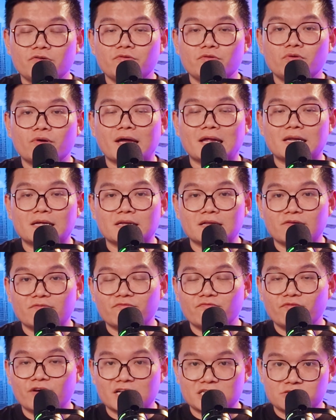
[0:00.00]
if you look at an
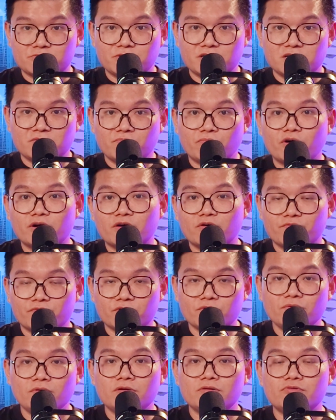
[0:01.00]
investment point of
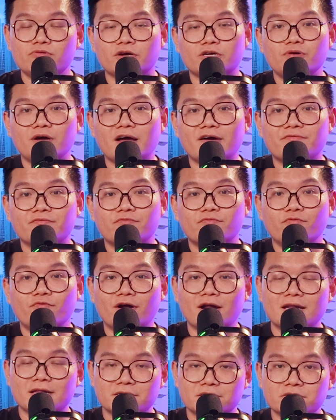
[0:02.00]
view, you do have
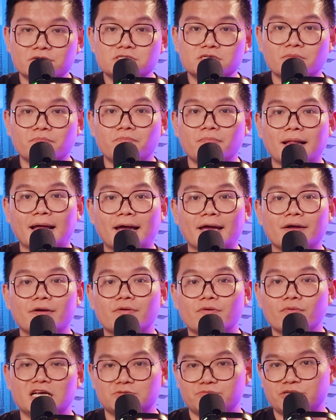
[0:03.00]
very little supply,
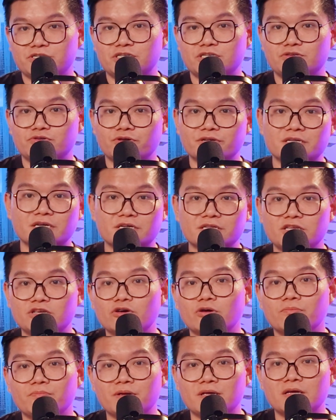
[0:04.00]
especially during the
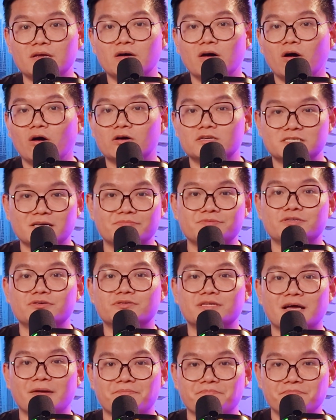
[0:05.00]
TOP or sub-sale
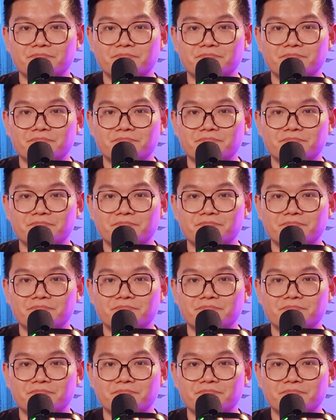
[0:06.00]
time.